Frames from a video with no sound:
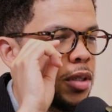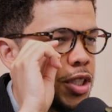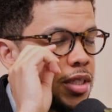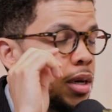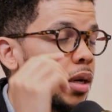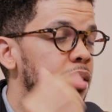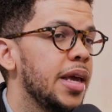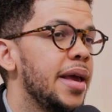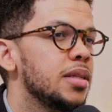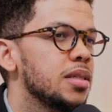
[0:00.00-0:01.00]
She's not on the
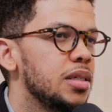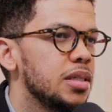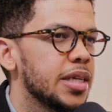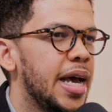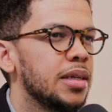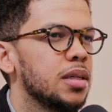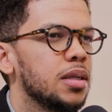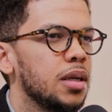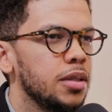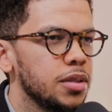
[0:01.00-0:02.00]
ANC's
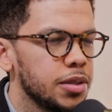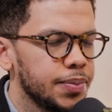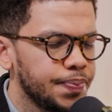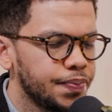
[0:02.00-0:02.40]
candidate list.